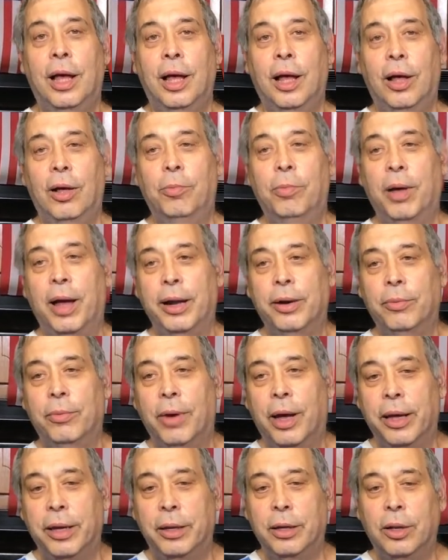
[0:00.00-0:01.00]
oh, by the
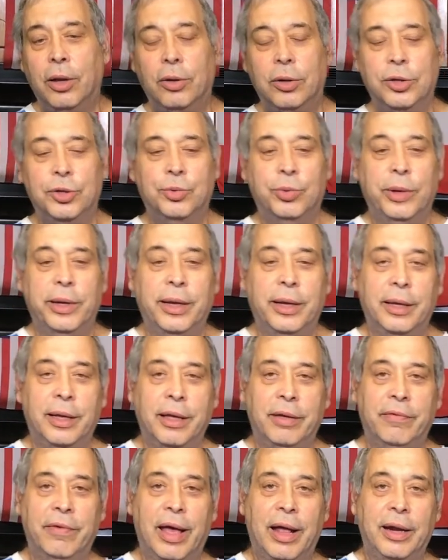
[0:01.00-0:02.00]
way, you notice we didn't
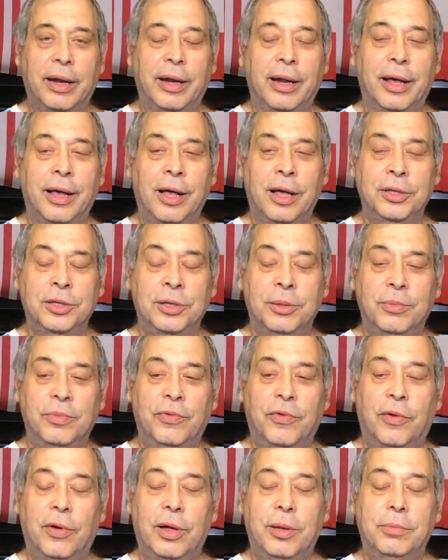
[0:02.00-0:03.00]
give out any customs
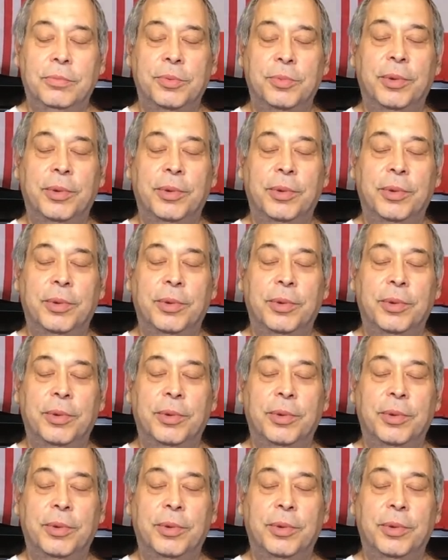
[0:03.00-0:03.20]
forms